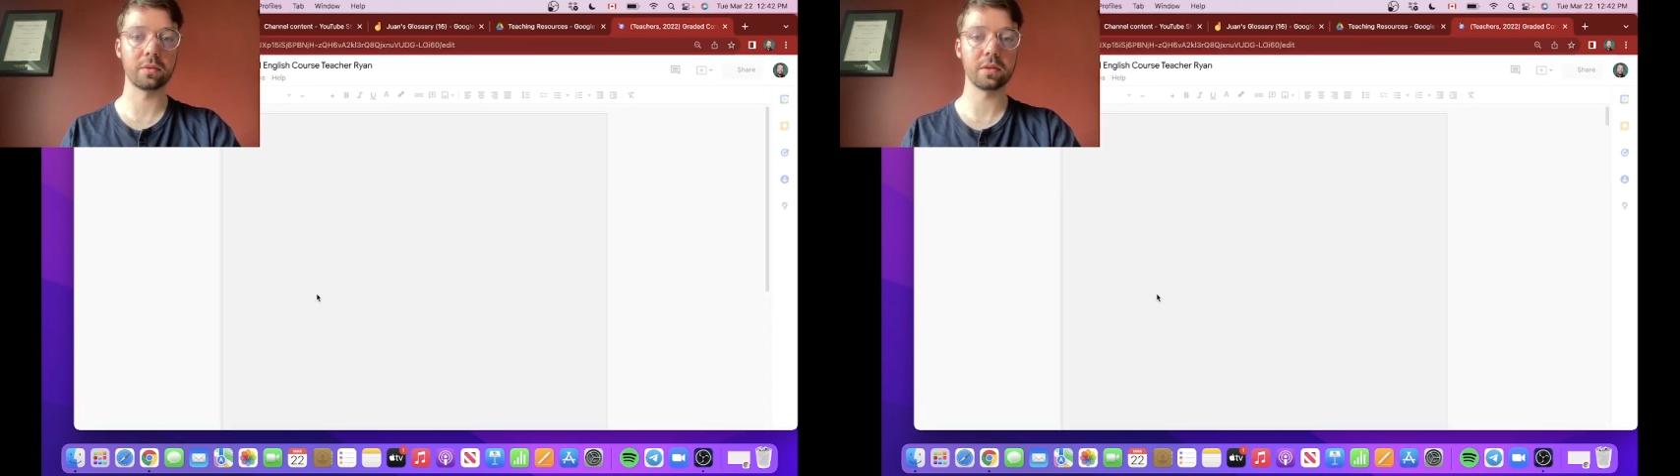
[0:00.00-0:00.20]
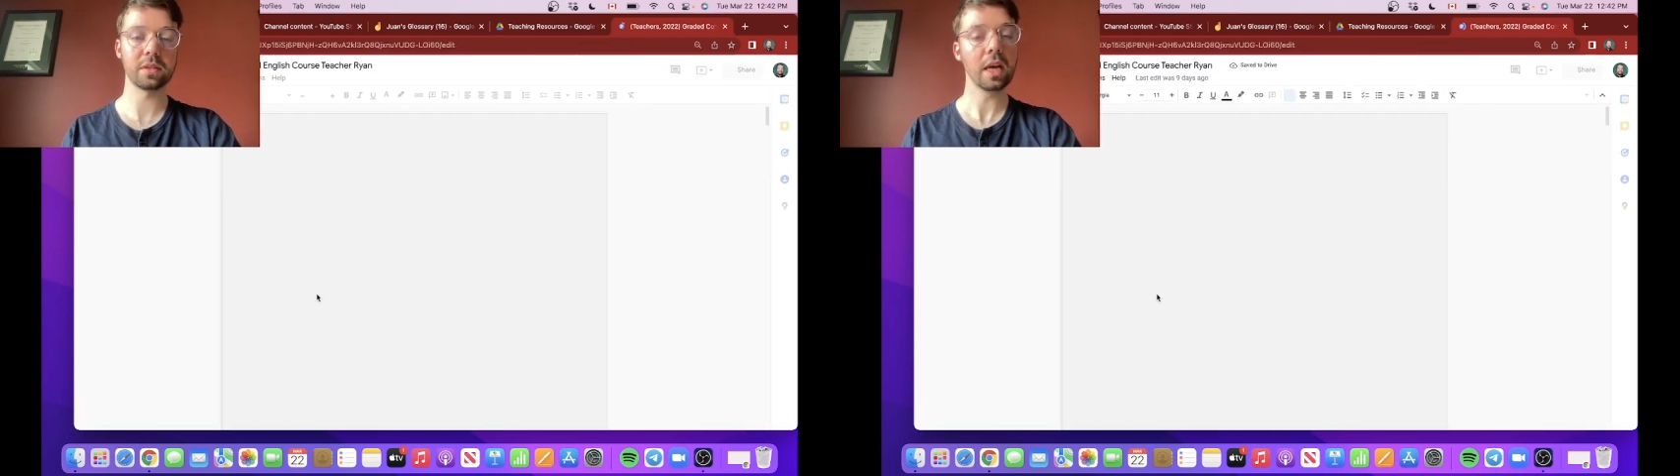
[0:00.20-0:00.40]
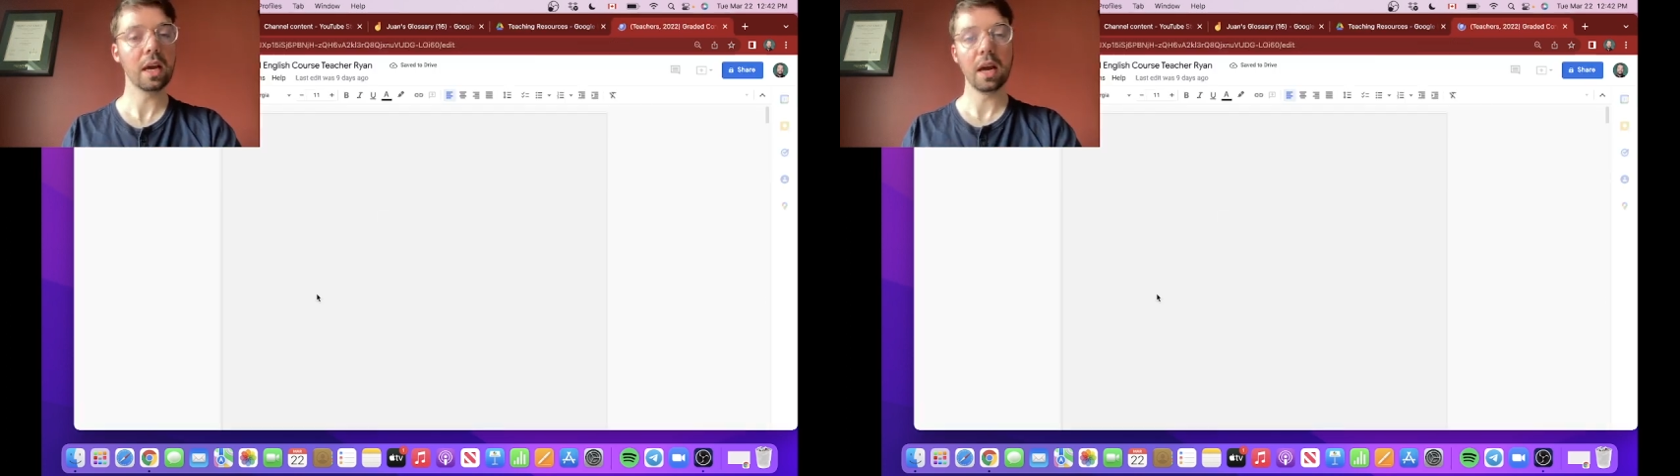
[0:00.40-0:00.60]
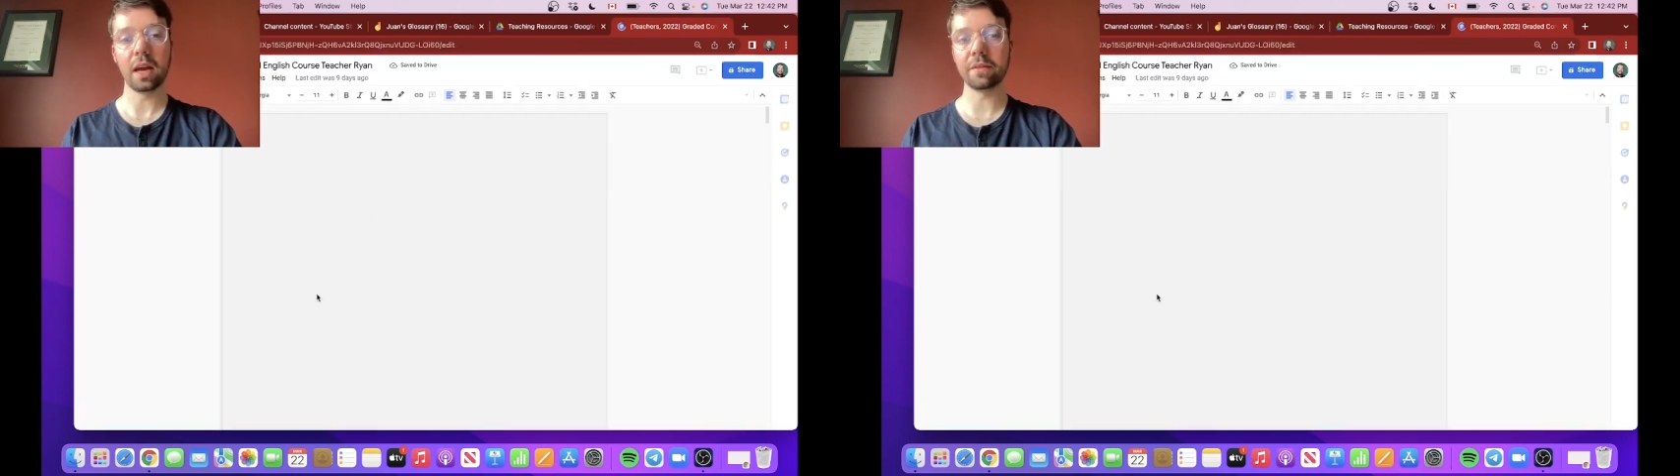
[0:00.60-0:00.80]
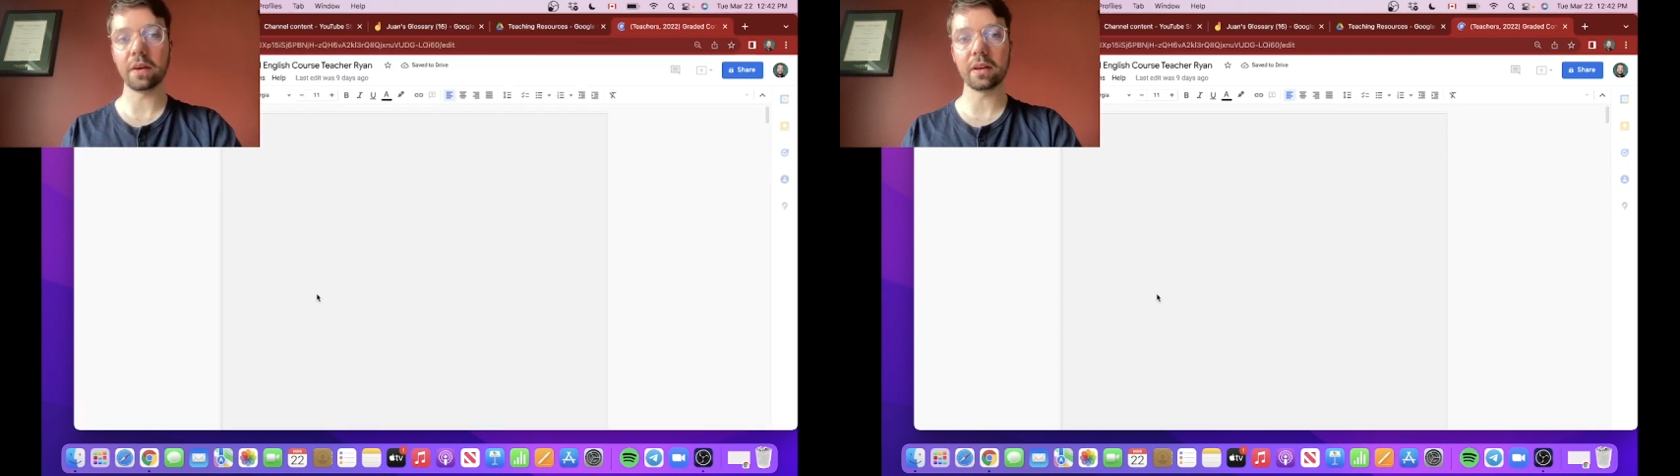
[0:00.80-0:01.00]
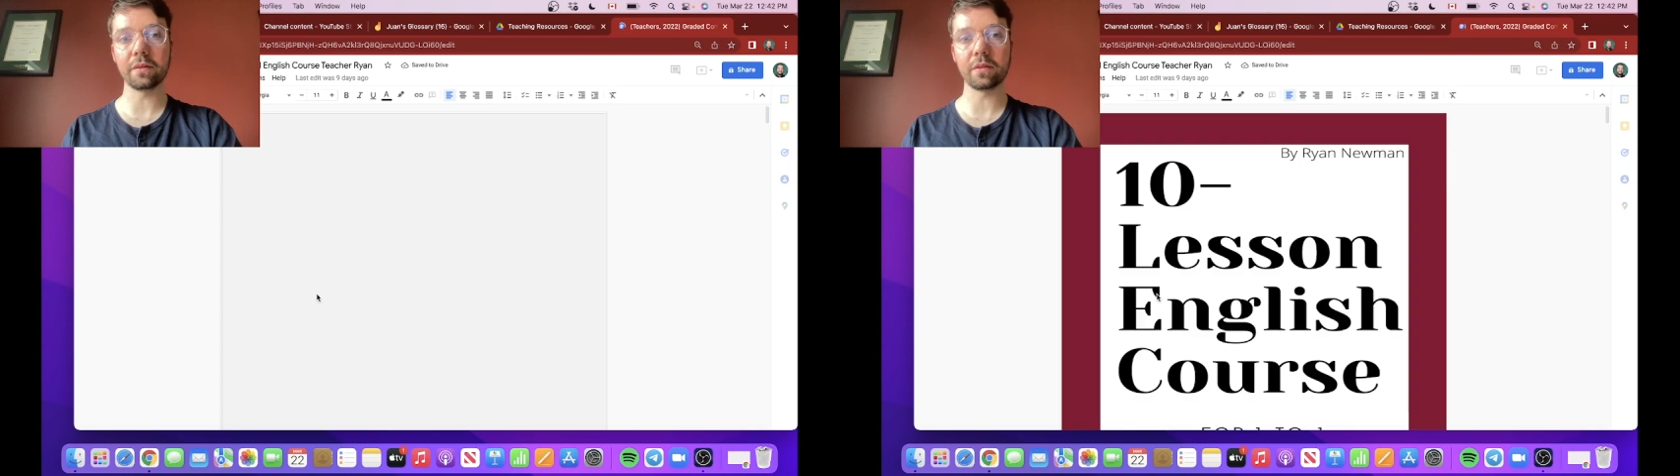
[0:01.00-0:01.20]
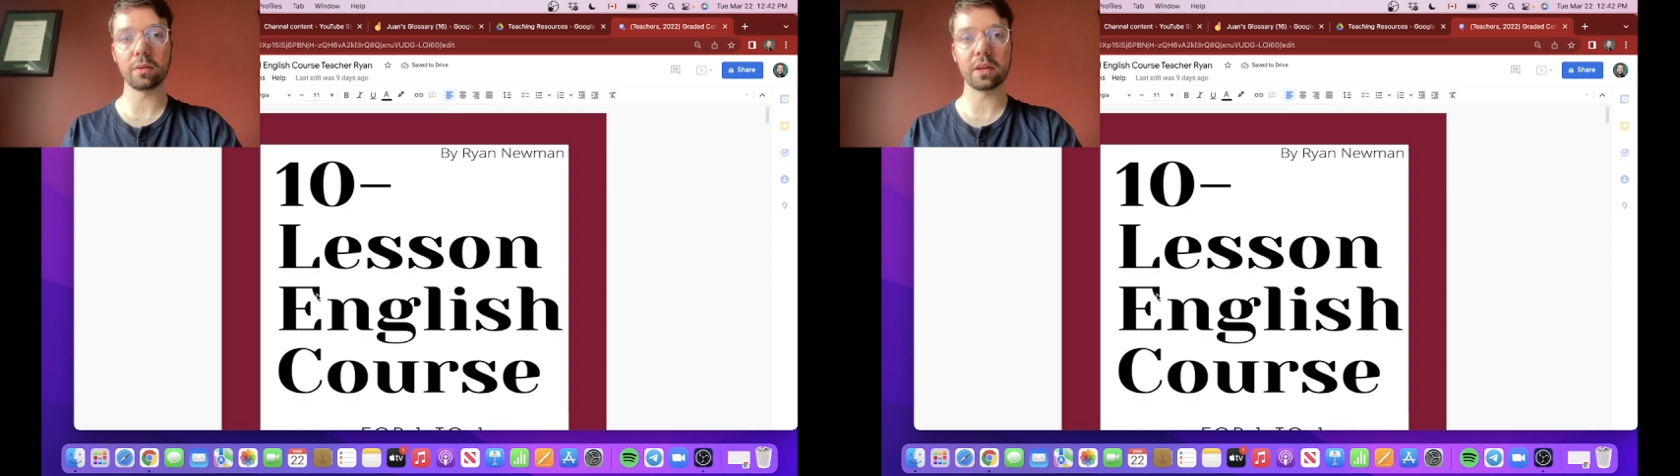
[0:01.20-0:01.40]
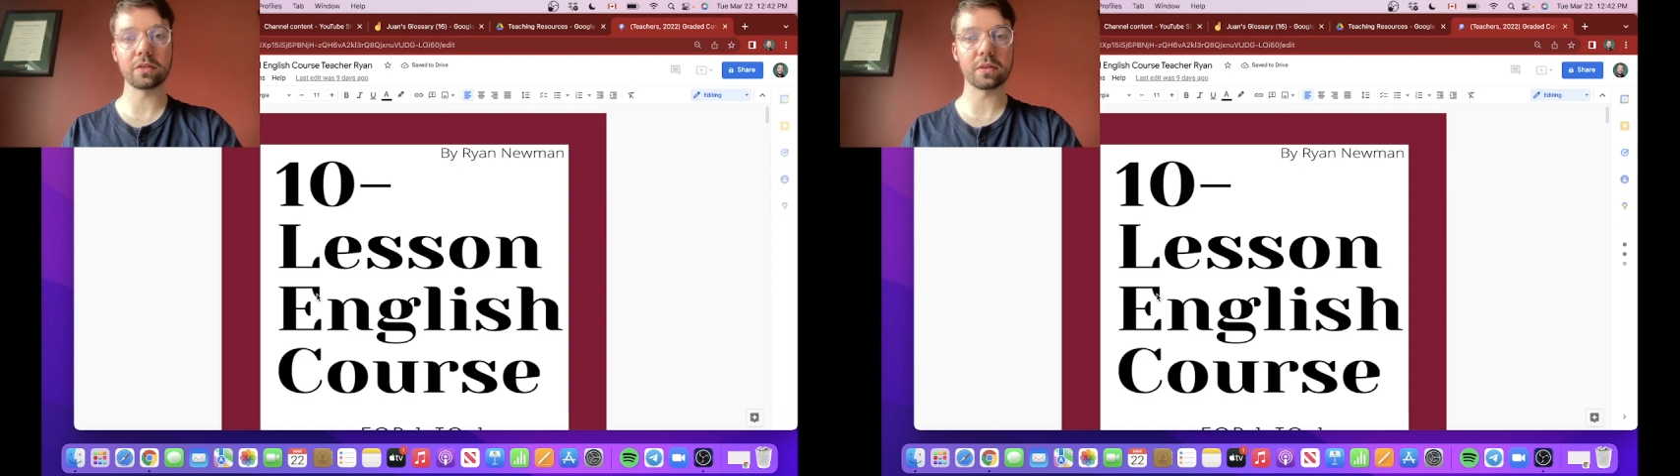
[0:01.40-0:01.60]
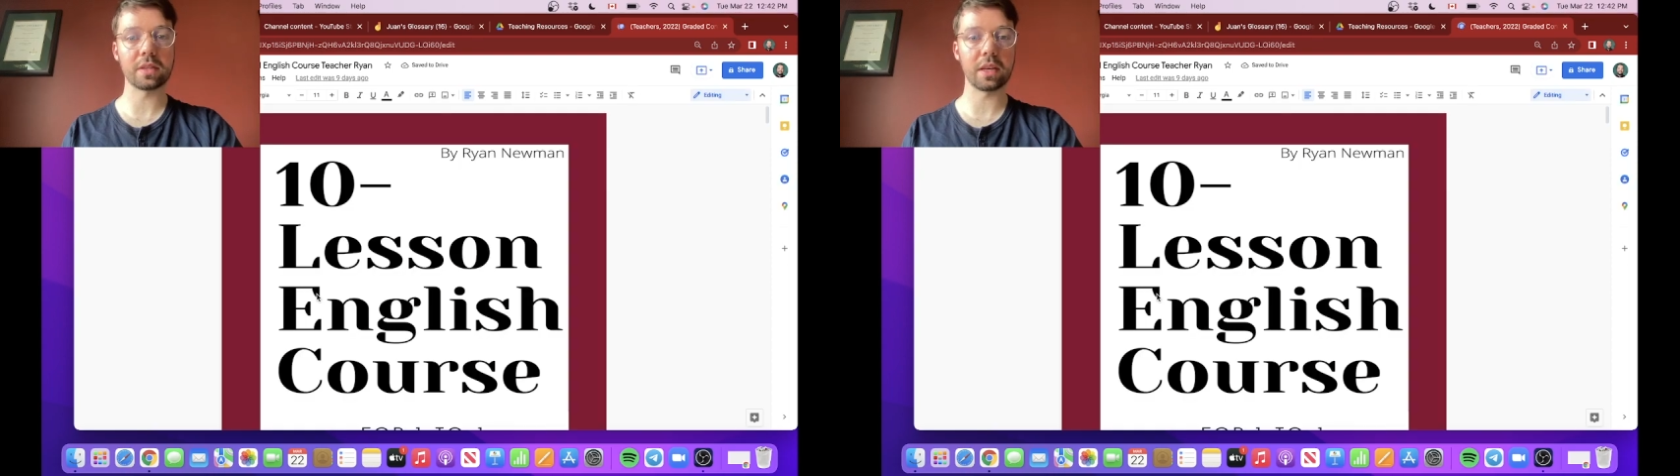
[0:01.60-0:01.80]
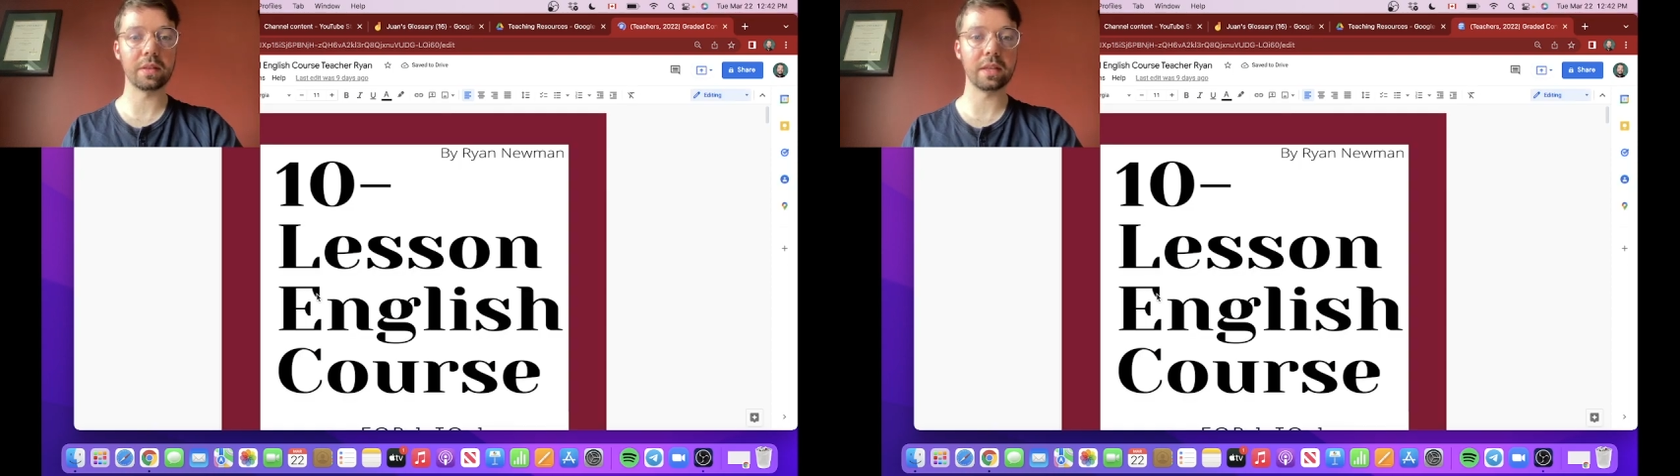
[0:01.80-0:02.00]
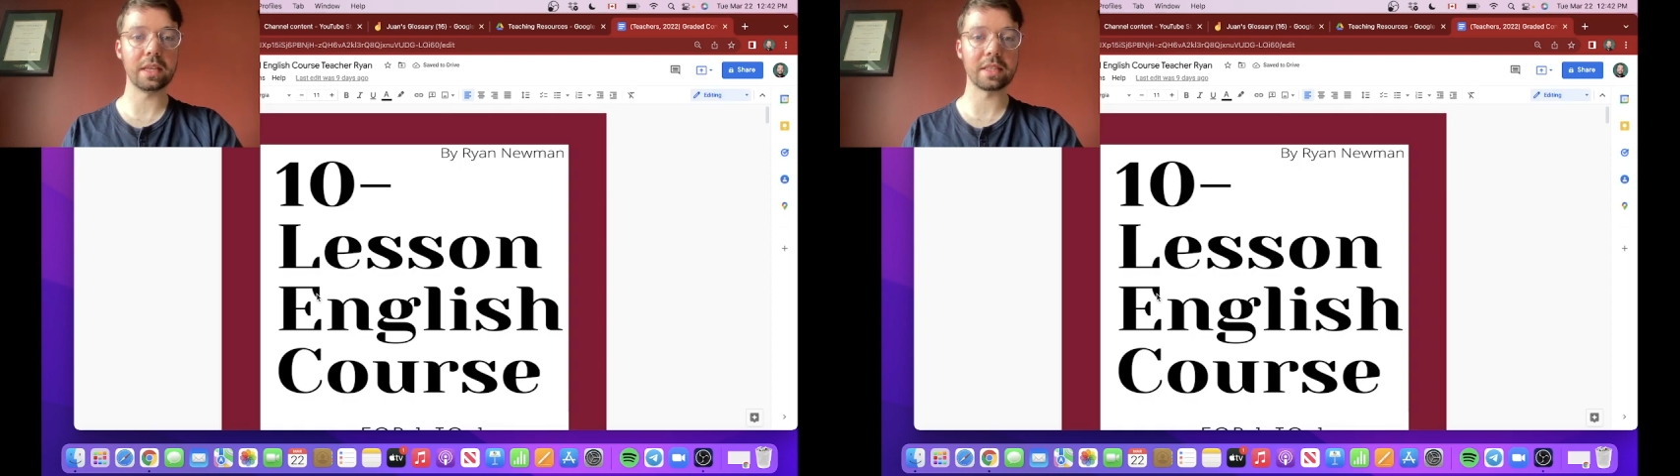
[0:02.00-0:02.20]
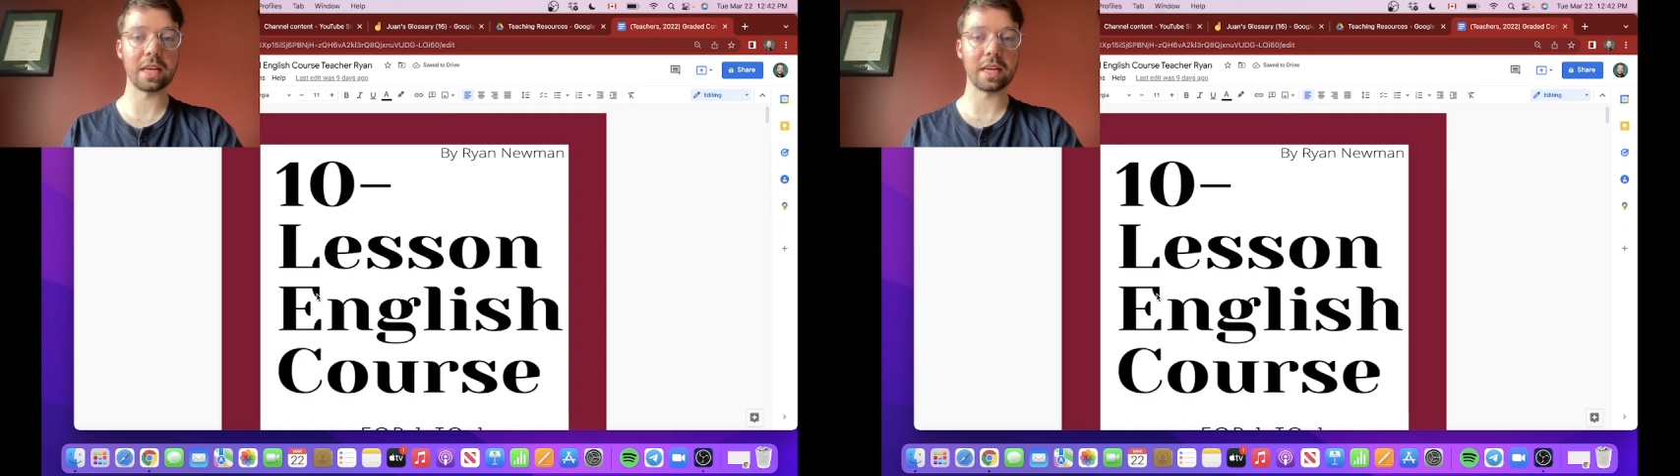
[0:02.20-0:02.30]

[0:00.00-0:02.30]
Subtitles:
course. And if any of you are interested in these,